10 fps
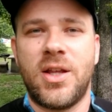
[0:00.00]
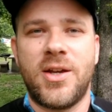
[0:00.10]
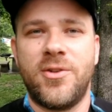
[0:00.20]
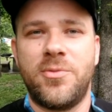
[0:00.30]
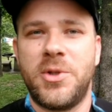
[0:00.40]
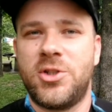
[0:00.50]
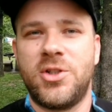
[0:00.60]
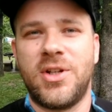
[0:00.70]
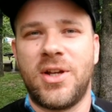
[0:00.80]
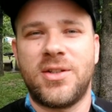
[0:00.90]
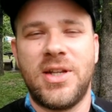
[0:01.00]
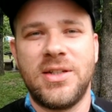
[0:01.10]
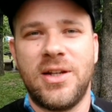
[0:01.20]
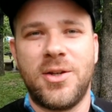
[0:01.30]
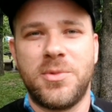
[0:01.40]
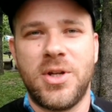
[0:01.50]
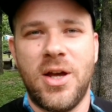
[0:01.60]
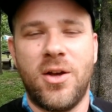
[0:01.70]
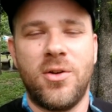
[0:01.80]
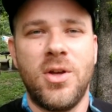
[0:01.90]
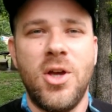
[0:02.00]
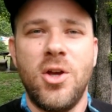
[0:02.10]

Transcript: Like I've mentioned like 10 times now,